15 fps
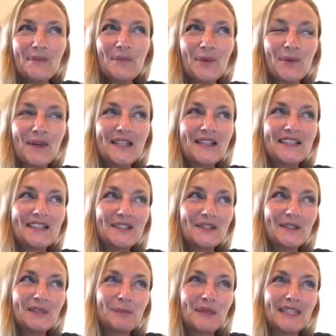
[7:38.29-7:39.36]
but when I
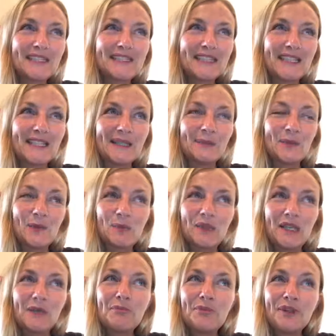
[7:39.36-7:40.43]
do speak to him,
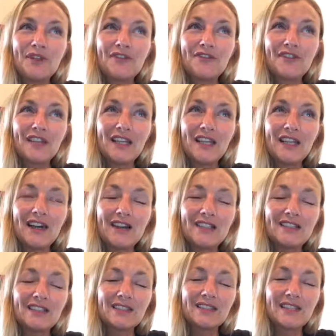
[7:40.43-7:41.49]
albeit briefly,
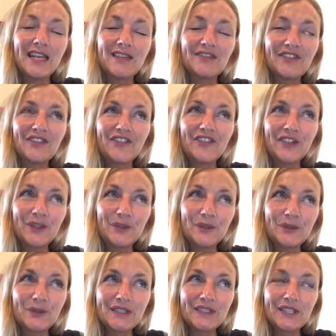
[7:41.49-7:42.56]
I just am
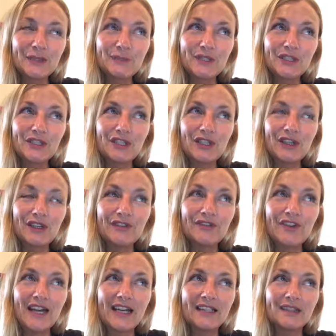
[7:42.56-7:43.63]
filled with so much
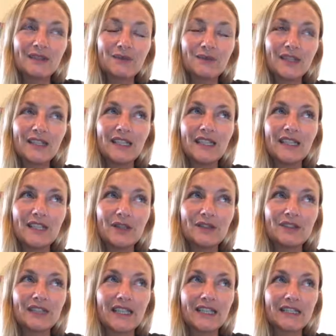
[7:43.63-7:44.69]
love. And whether he
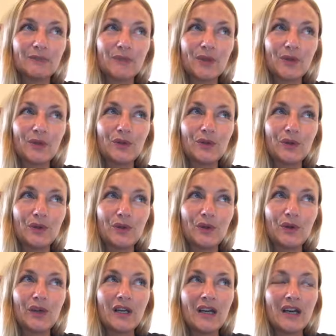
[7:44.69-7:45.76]
contacts me or
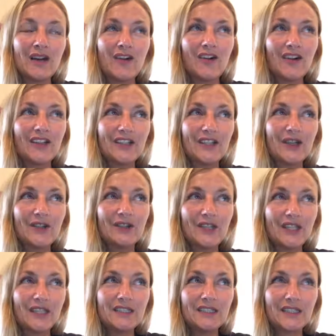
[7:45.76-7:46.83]
not, I know that
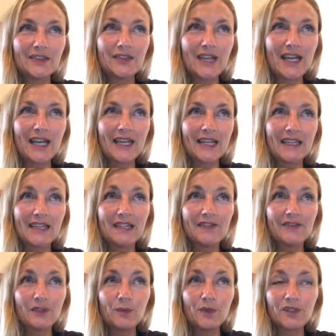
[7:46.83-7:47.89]
he's okay. And
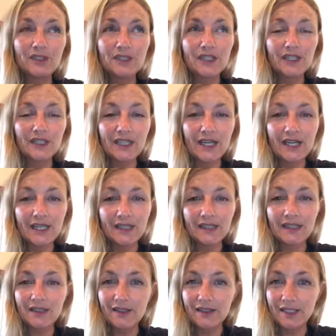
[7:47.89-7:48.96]
if he wasn't okay,
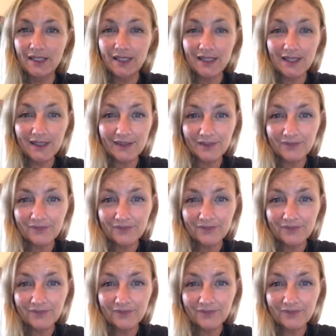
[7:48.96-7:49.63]
then I'd hear.